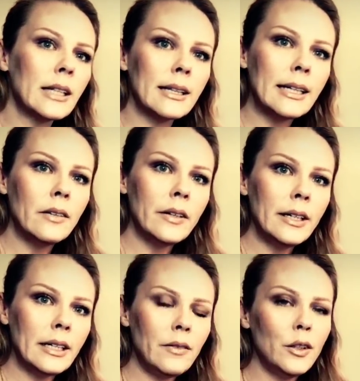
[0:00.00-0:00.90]
leave
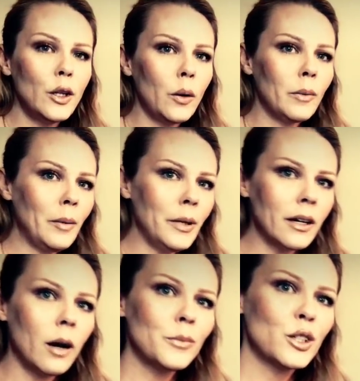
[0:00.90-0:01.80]
it, even though it might be
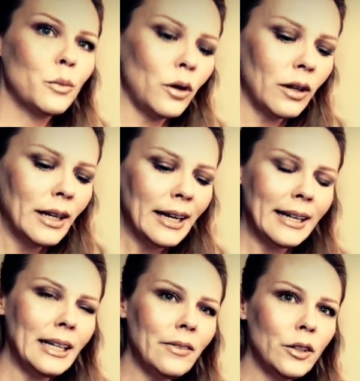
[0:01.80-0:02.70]
comfortable,
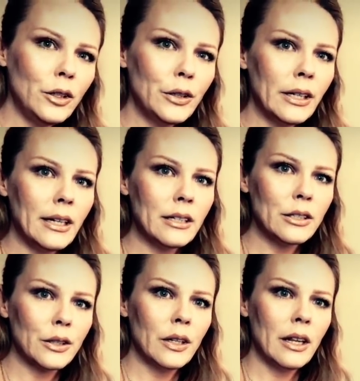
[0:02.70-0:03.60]
and even though you're getting
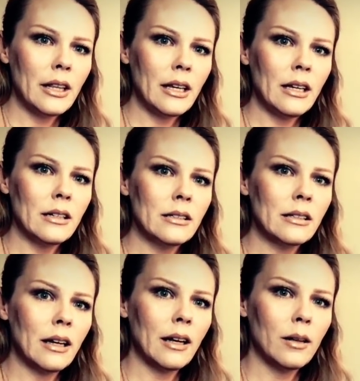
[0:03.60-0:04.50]
certain things,